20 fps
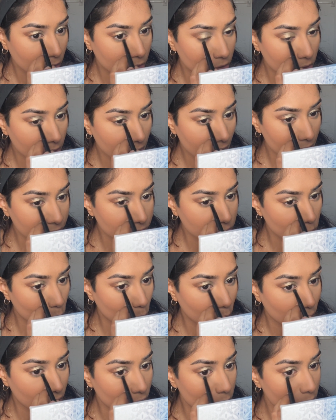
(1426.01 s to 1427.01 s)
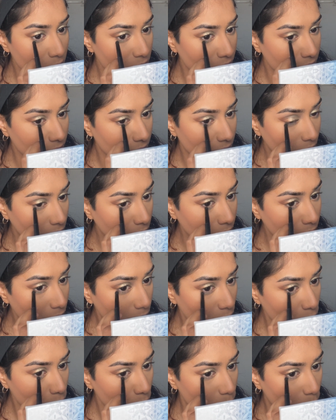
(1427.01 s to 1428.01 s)
you'll have to work with it a
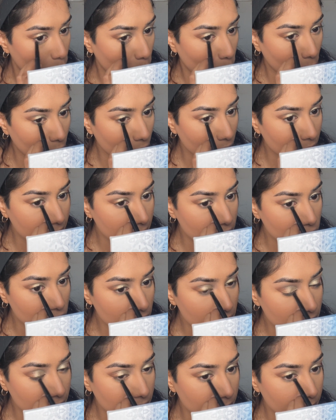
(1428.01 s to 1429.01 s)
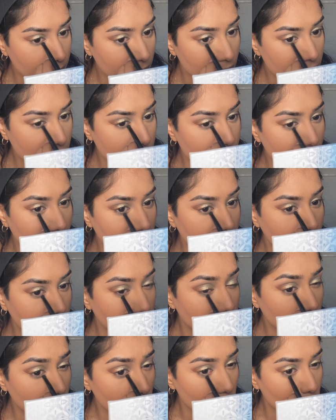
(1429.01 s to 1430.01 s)
little more and just spend a
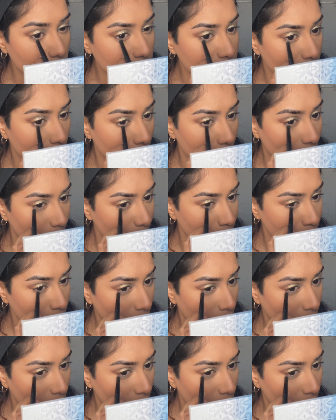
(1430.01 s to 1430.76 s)
little more time